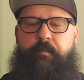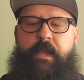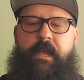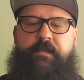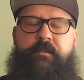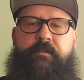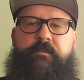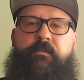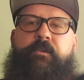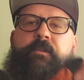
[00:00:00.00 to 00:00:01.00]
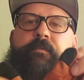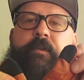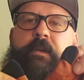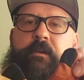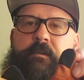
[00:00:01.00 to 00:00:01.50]
patches on the
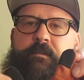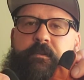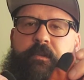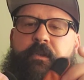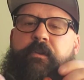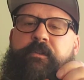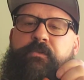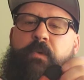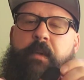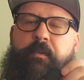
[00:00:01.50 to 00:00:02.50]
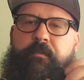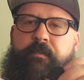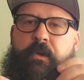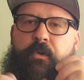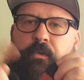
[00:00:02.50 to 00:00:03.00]
fingers so that you could swipe your
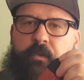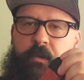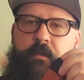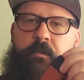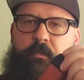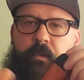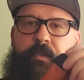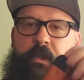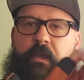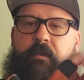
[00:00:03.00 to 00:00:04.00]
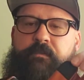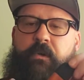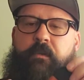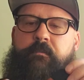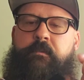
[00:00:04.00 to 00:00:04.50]
phone with the gloves
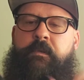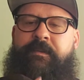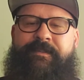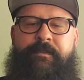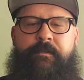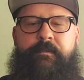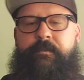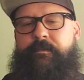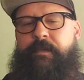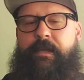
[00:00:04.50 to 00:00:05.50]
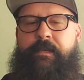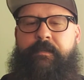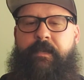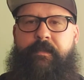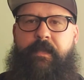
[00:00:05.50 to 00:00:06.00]
on. I could
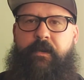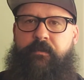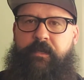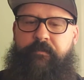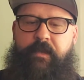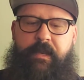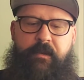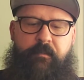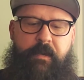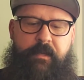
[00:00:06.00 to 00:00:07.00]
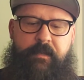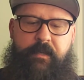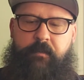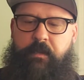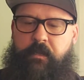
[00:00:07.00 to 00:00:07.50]
take that or leave that. I don't mind
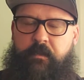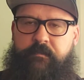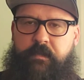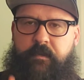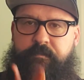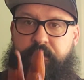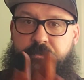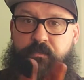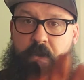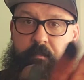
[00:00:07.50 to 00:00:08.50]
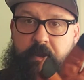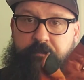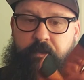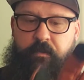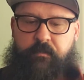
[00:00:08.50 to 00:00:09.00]
taking my gloves off to swipe my
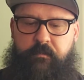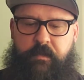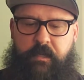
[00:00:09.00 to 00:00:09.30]
phone.